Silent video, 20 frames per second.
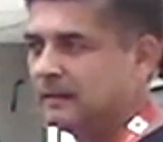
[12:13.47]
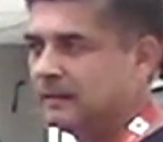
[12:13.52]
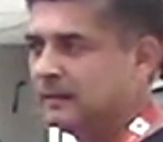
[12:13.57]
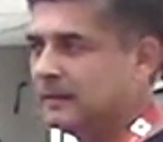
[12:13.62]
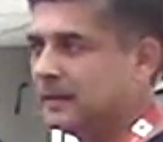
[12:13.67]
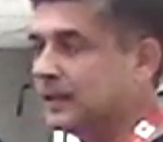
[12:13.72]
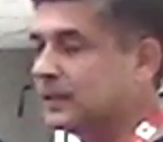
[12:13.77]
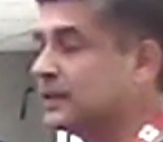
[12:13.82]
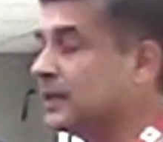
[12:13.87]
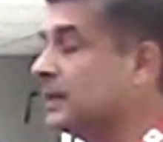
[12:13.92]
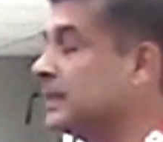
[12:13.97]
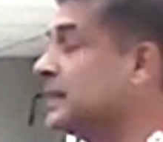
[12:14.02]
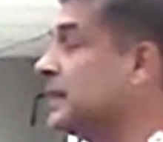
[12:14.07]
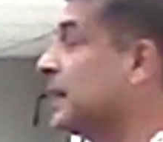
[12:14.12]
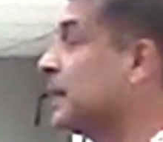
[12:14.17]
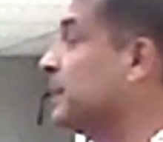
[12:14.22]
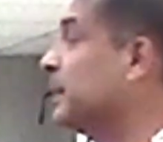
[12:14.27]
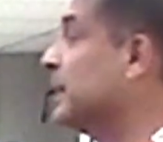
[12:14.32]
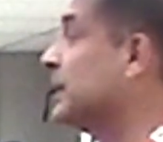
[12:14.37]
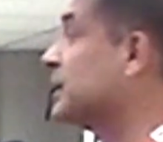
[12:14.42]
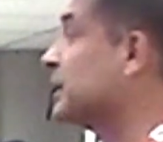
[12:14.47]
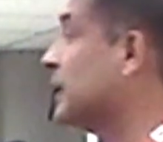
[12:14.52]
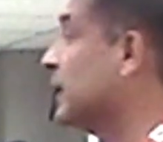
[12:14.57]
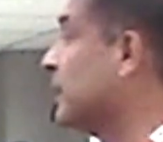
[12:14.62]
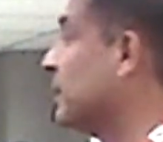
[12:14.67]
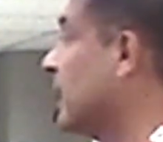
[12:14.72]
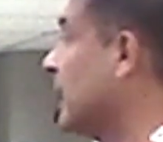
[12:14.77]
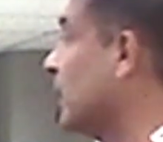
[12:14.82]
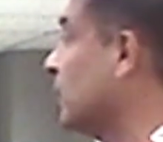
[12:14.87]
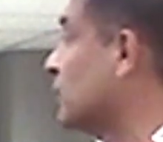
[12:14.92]
Darshanji had mentioned
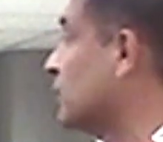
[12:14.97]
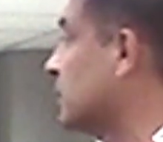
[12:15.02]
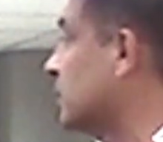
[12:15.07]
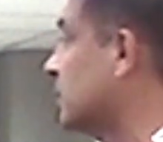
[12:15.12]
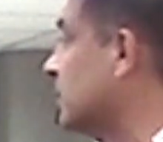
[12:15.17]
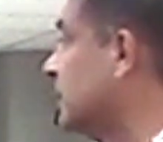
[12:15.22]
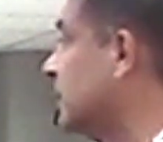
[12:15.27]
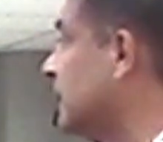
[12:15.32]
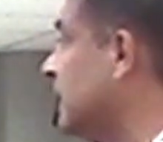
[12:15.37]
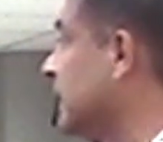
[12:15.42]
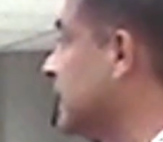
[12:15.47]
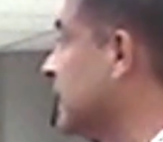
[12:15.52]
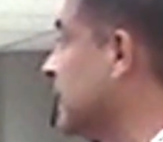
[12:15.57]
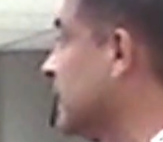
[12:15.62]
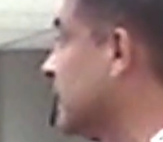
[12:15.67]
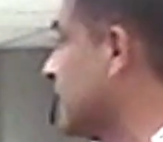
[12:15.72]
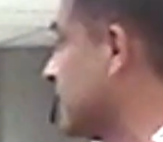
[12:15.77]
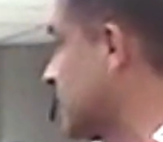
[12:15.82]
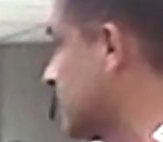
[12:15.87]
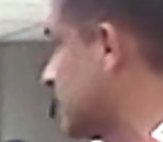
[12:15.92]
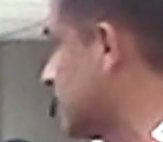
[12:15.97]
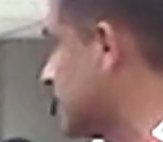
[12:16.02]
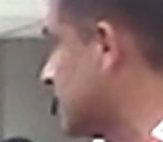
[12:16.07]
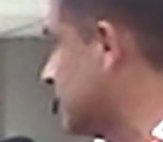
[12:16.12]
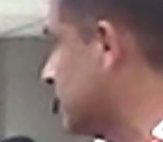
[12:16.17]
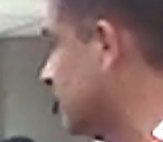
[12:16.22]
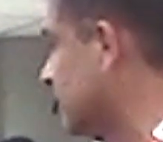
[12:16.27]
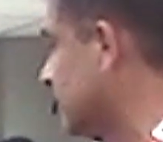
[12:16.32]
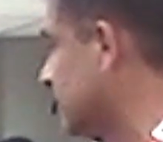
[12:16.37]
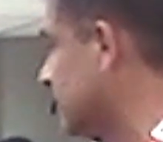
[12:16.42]
about taking
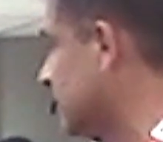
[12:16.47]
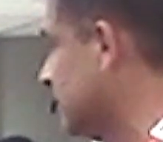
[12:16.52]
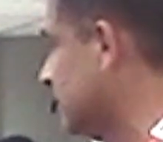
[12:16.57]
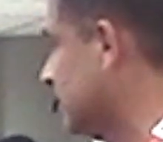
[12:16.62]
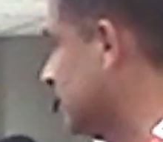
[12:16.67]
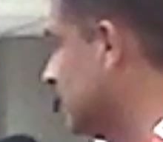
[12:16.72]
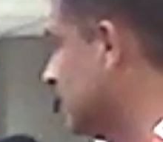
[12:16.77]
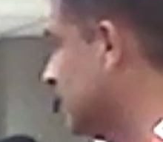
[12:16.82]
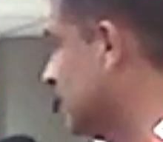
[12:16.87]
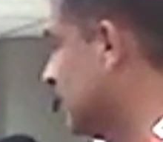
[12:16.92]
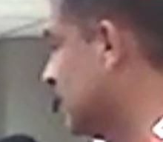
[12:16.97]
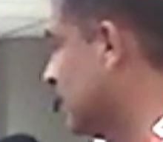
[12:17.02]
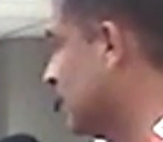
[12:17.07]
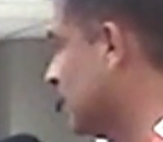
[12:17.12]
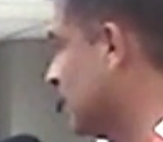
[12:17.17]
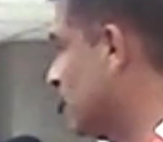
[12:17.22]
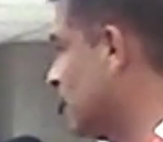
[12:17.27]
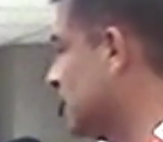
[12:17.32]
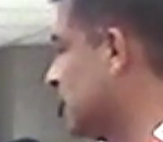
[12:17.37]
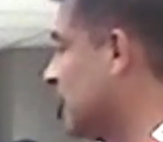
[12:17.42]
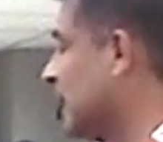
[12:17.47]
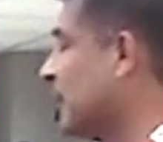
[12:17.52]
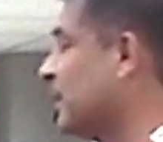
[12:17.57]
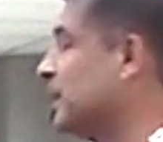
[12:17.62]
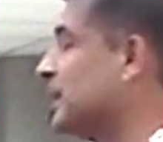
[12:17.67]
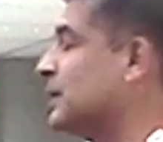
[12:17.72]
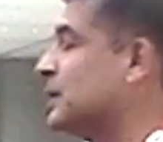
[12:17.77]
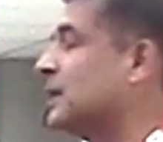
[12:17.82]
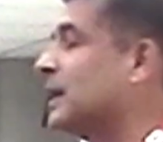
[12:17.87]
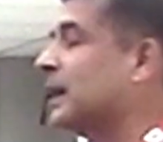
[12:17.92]
risks, but then
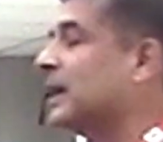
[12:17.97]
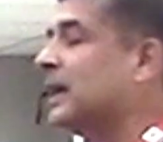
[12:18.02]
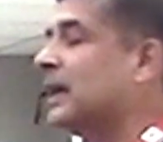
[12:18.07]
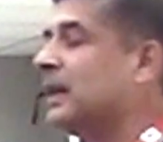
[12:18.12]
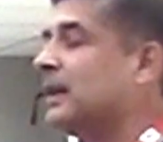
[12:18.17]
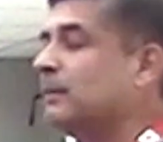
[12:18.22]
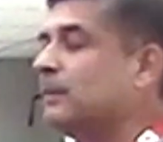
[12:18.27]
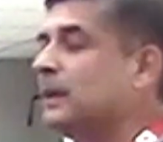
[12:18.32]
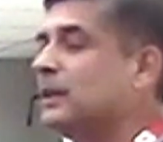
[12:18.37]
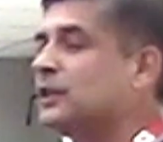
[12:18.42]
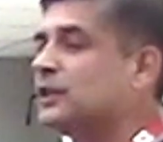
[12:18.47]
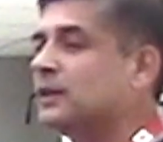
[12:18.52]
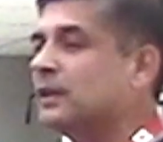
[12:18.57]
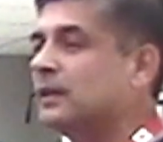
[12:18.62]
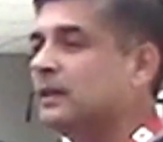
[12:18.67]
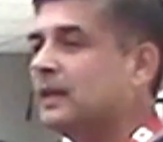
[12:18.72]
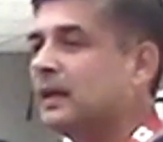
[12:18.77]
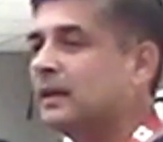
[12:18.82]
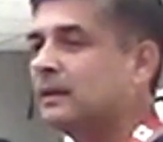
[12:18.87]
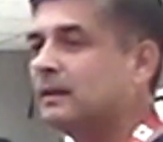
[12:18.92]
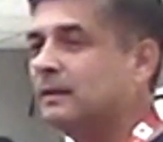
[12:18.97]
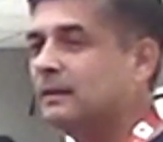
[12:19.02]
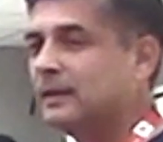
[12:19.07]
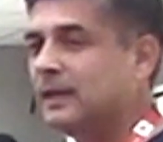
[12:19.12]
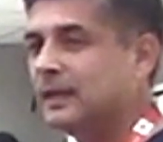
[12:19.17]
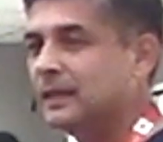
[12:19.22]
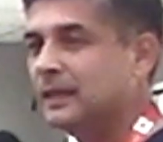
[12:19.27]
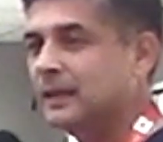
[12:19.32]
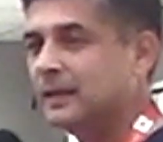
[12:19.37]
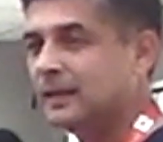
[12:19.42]
Amitji again mentioned that
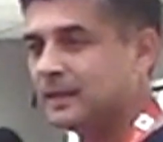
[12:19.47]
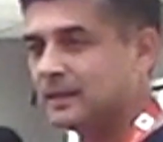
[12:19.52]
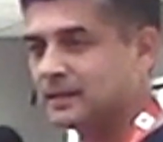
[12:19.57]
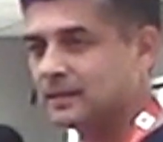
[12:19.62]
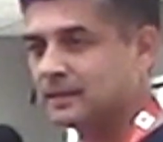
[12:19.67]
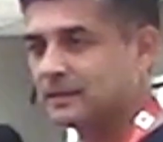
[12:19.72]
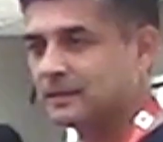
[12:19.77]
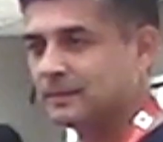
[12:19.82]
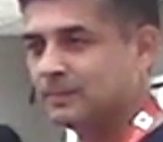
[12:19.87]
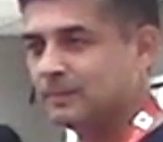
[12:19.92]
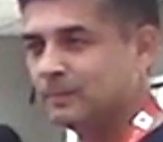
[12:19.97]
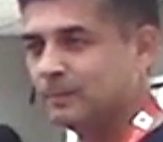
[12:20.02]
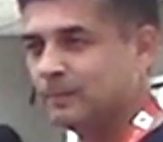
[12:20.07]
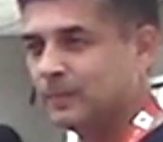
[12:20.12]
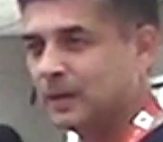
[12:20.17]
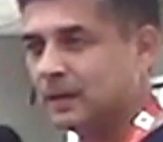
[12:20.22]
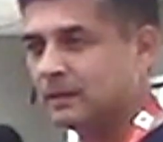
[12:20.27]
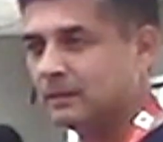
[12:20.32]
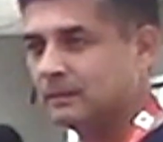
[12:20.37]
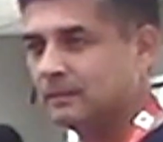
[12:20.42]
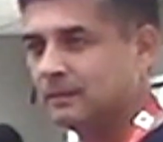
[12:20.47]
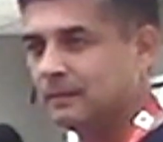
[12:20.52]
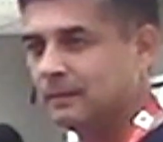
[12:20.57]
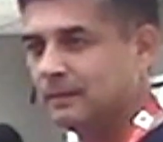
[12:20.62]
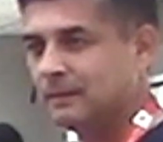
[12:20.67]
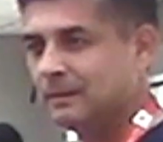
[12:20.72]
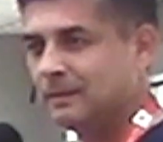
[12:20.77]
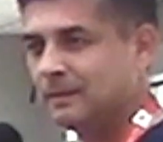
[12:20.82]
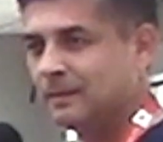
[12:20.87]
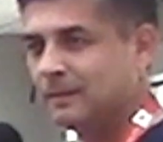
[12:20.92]
taking risks, but
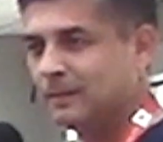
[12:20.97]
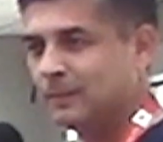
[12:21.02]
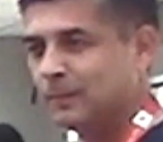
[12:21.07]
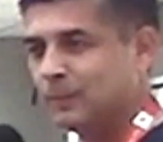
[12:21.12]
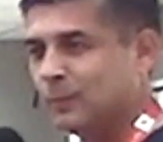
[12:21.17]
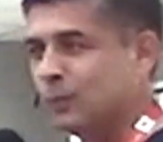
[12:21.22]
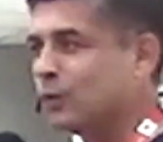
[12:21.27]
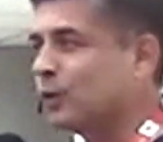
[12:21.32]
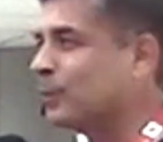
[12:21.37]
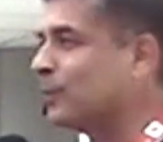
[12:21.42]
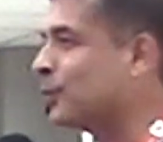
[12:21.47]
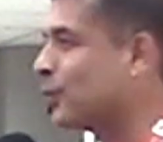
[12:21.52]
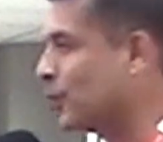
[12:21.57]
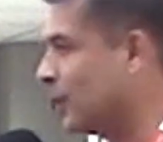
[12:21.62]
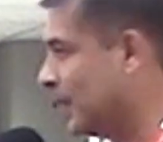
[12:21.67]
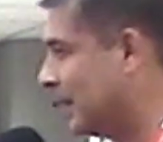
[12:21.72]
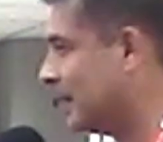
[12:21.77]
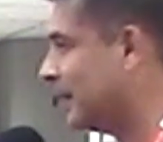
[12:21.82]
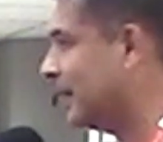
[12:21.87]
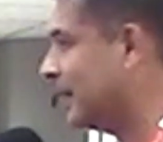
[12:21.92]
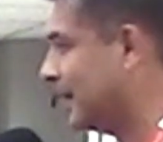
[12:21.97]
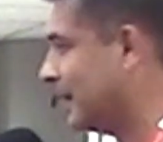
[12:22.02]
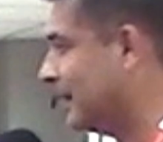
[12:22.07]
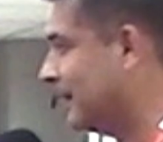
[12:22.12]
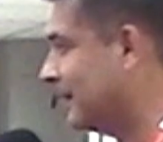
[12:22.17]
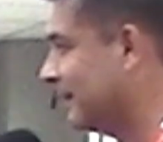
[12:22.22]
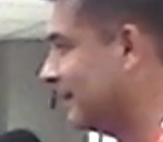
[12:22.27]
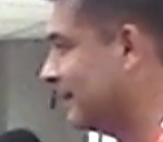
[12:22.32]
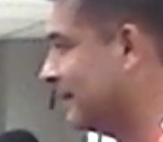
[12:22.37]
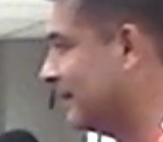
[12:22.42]
more prudent,
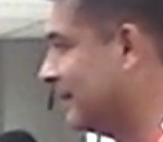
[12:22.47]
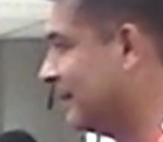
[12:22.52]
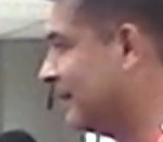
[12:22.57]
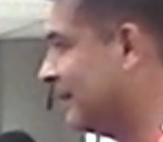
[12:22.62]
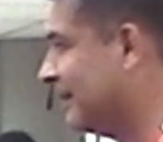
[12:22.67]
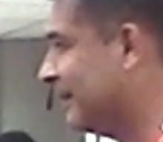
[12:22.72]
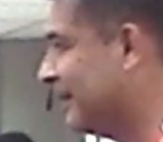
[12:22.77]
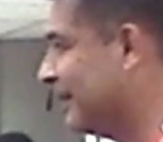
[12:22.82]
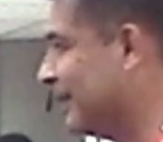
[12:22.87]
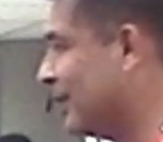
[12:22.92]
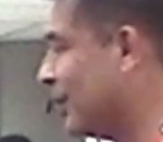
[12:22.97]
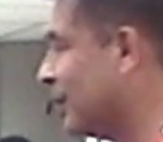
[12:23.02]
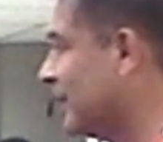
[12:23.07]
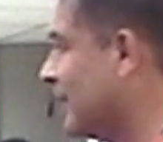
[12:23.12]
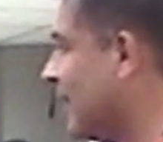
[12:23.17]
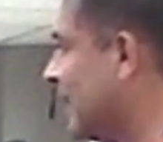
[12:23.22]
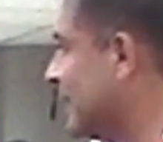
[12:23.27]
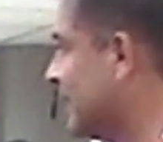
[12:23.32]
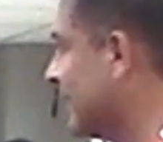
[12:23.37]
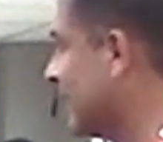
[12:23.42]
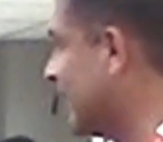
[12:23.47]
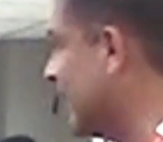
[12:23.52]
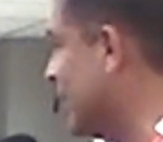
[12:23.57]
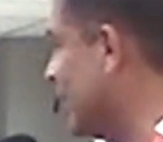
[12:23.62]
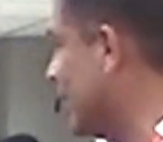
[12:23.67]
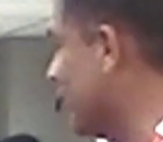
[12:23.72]
not the other kind